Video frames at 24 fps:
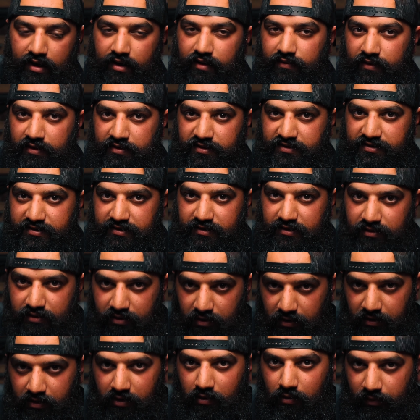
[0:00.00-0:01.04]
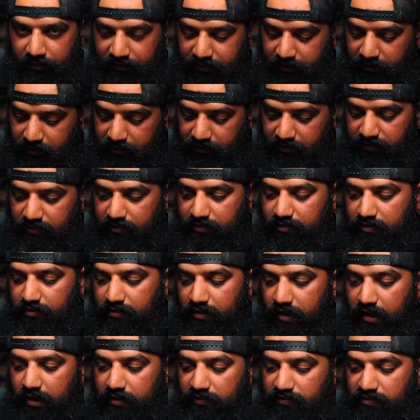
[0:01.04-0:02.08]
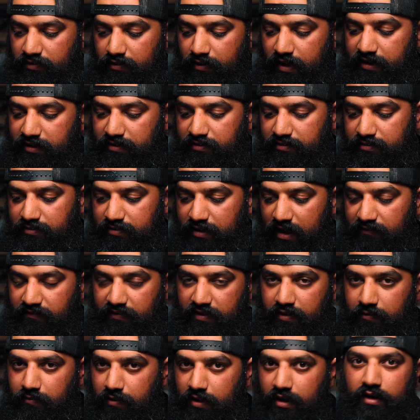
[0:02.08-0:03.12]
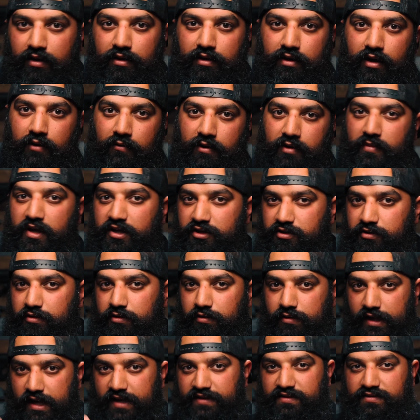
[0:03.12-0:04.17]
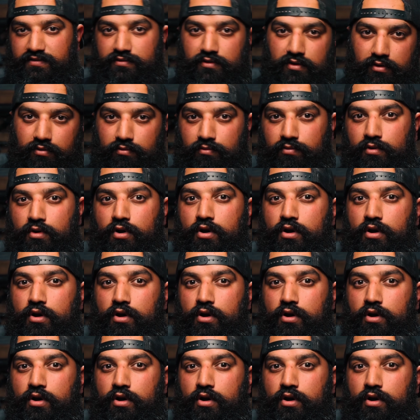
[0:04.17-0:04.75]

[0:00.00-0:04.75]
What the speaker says: They're just good holsters, right? So I definitely want to make sure you guys know